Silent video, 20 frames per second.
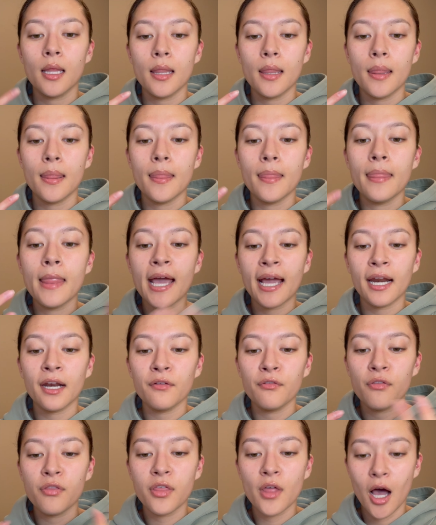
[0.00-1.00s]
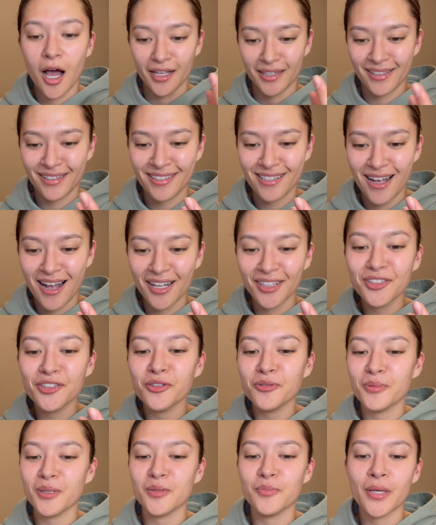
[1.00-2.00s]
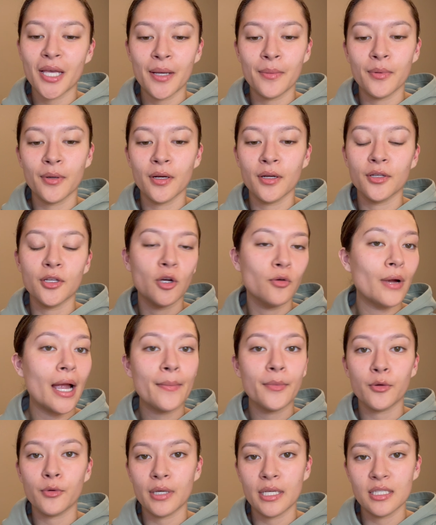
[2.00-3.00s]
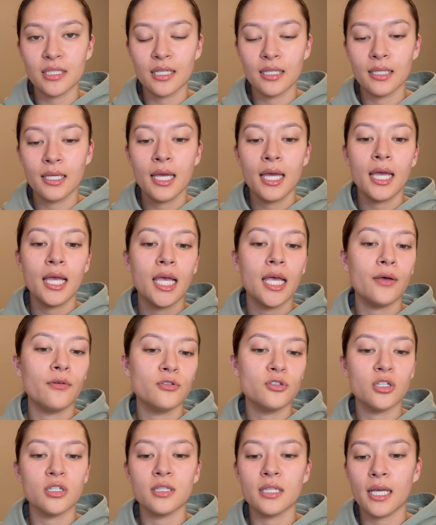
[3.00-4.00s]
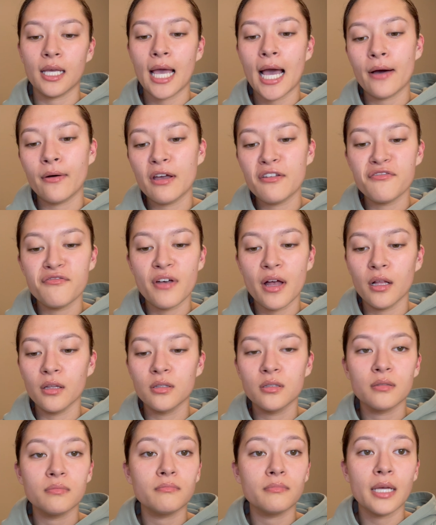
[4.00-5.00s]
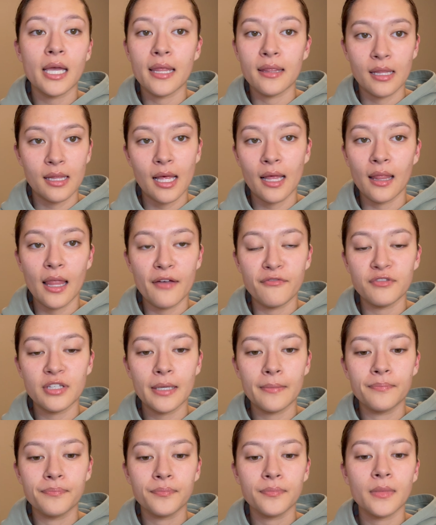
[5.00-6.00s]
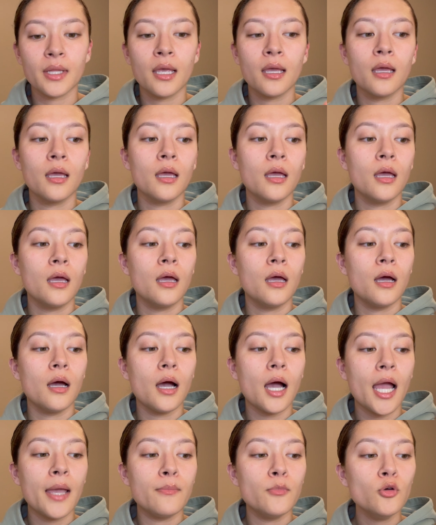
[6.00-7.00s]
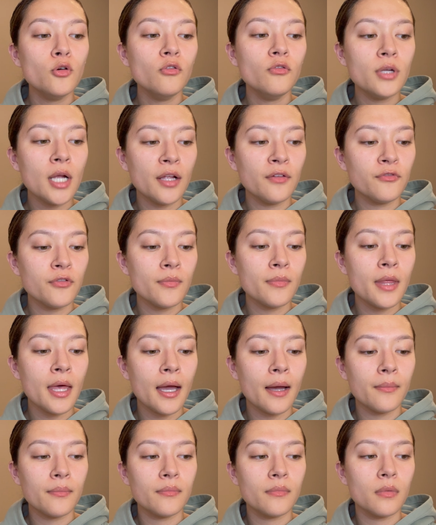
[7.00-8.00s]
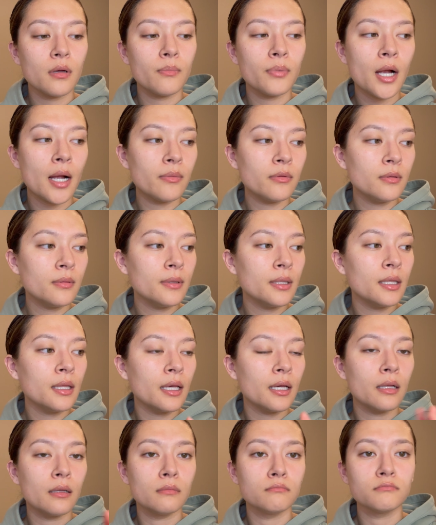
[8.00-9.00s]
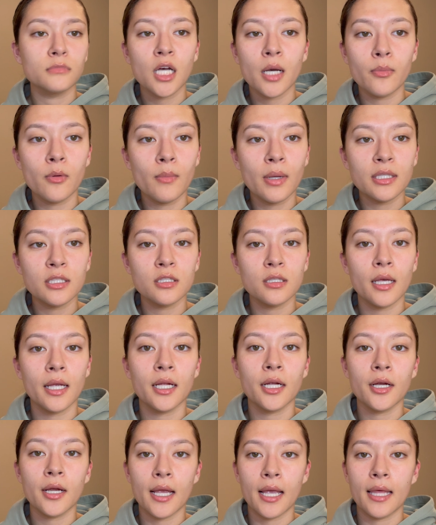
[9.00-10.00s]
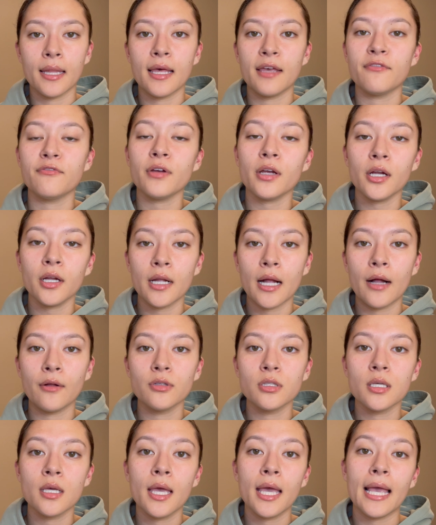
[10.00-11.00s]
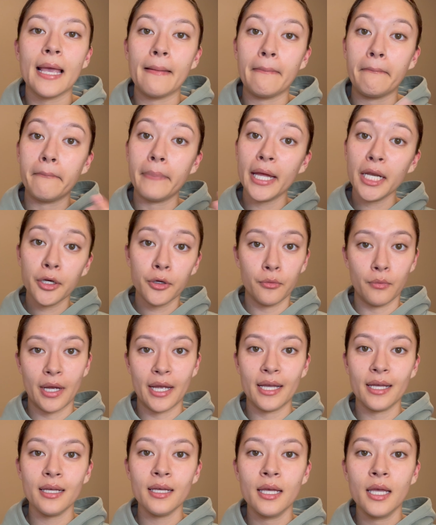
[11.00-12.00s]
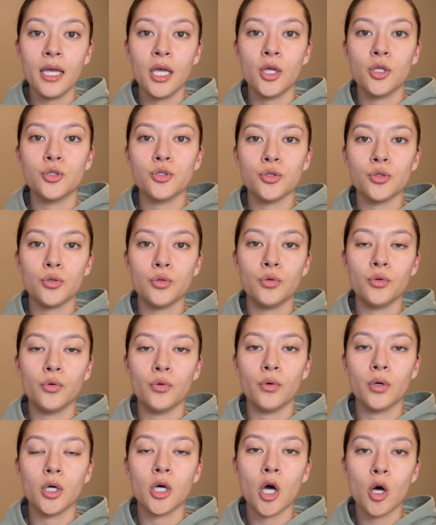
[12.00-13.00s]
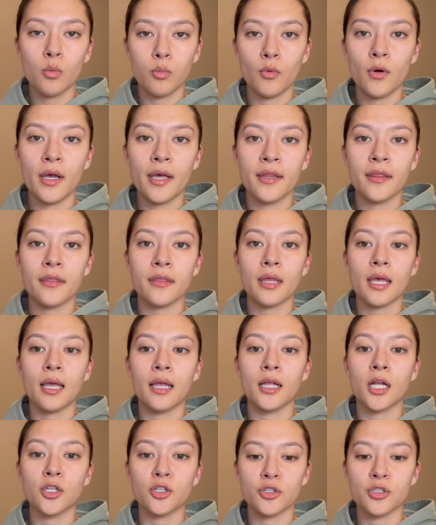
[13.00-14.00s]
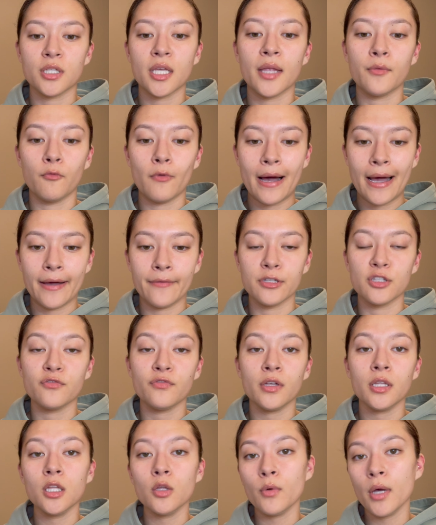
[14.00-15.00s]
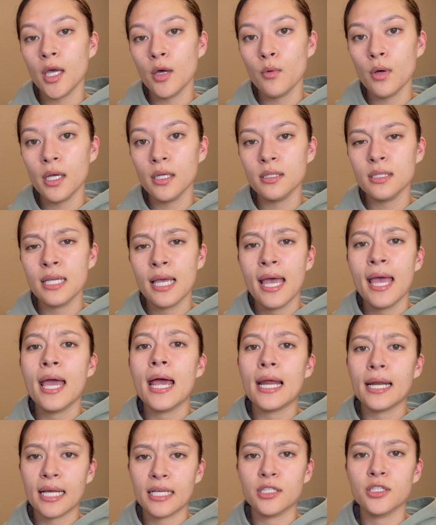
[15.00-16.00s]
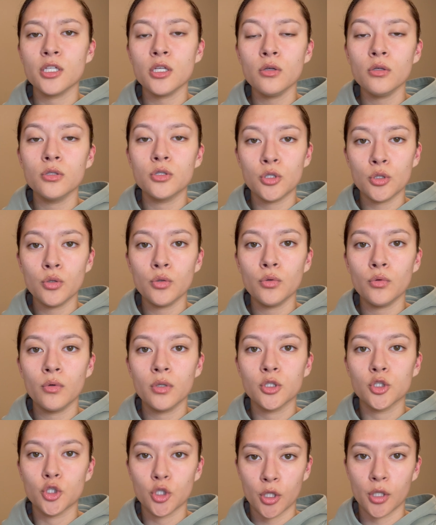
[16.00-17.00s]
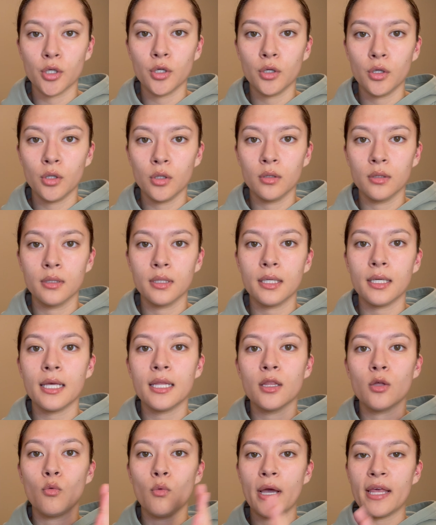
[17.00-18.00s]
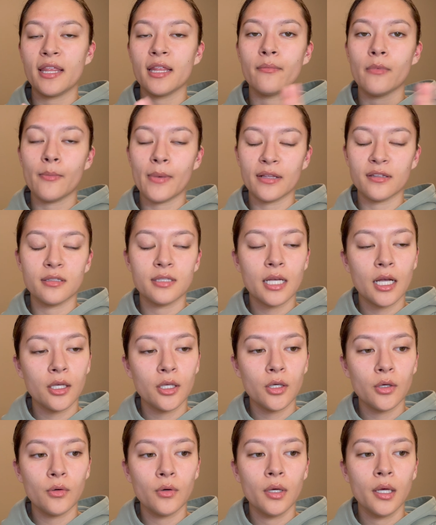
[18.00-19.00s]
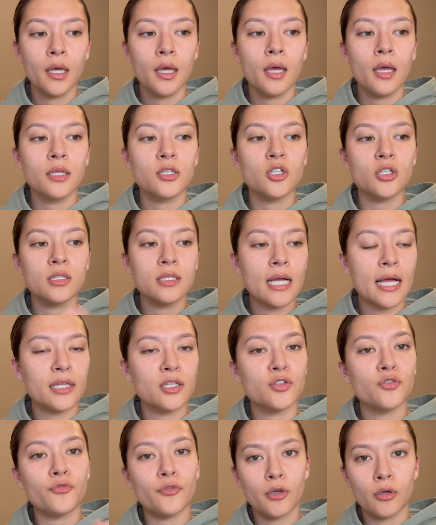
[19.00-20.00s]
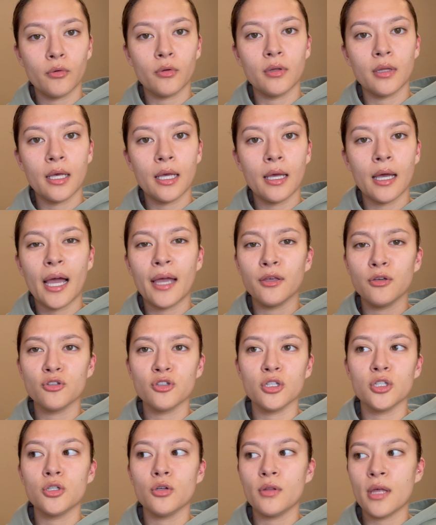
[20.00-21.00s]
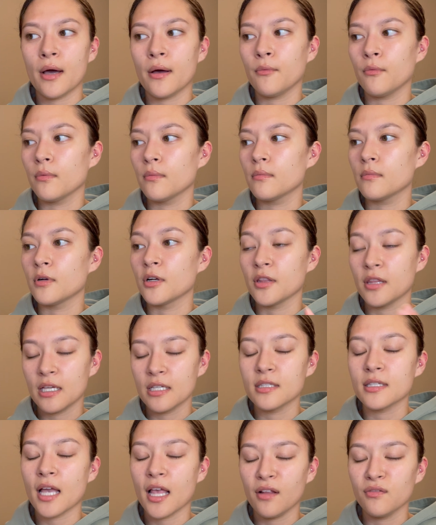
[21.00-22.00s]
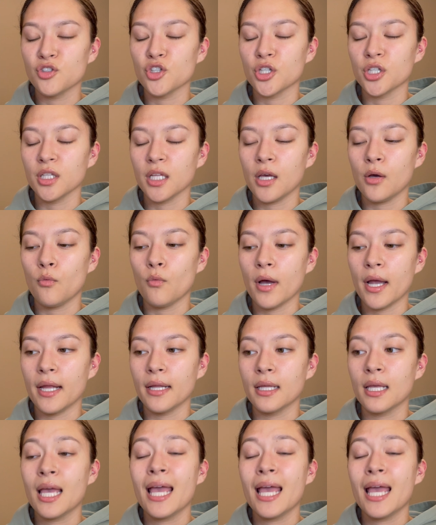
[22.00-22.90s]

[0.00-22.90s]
negative thoughts onto a piece of paper, no rhyme or reason. It was just like how I felt, and then I left it. I moved on from that probably like a couple months later, and I figured out a better way to cope with and understand why I was feeling the way I was. And I still do journal in the way that I'm about to tell you, just not as frequently. I usually do that, or this style of journaling, when